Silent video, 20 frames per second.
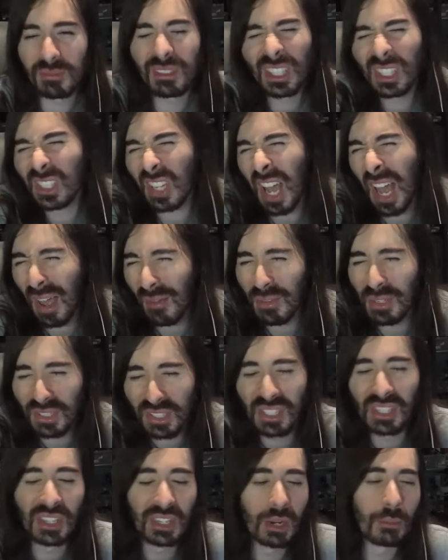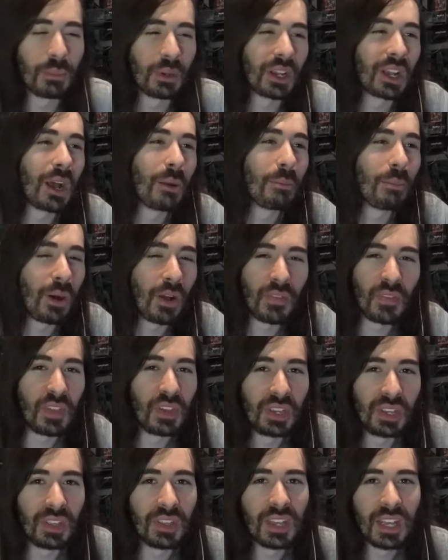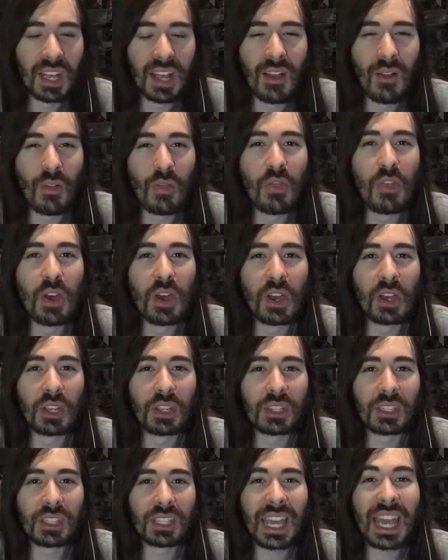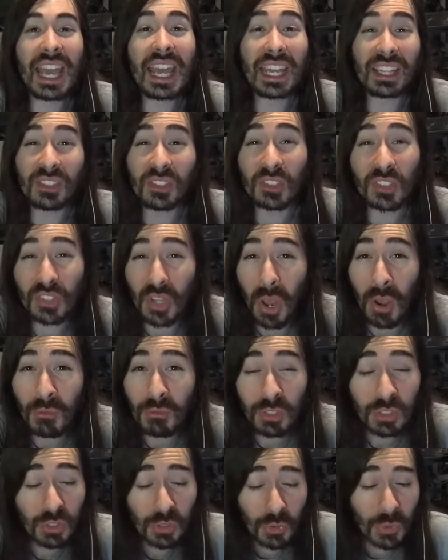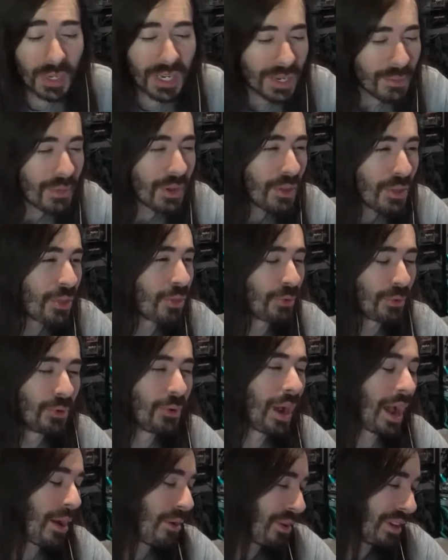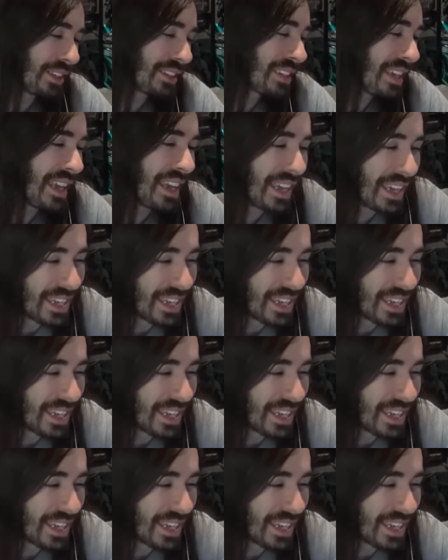because obviously you're going to pick up on the hints of Scream throughout it.